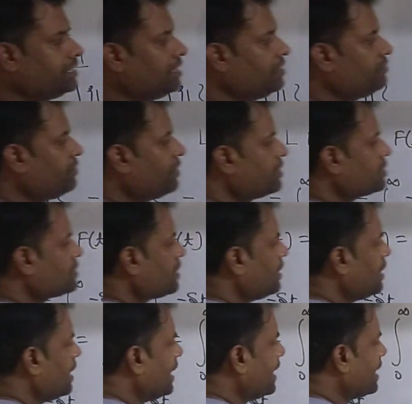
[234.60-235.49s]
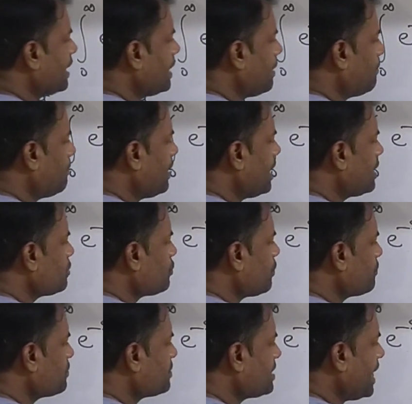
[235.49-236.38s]
other function like
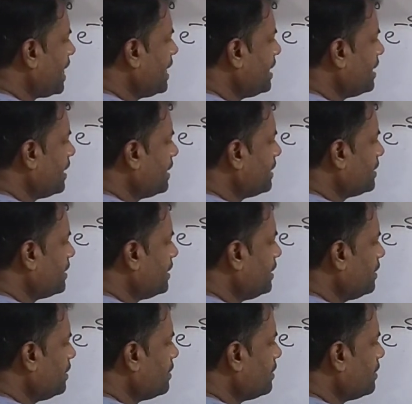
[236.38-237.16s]
Laplace of sin at,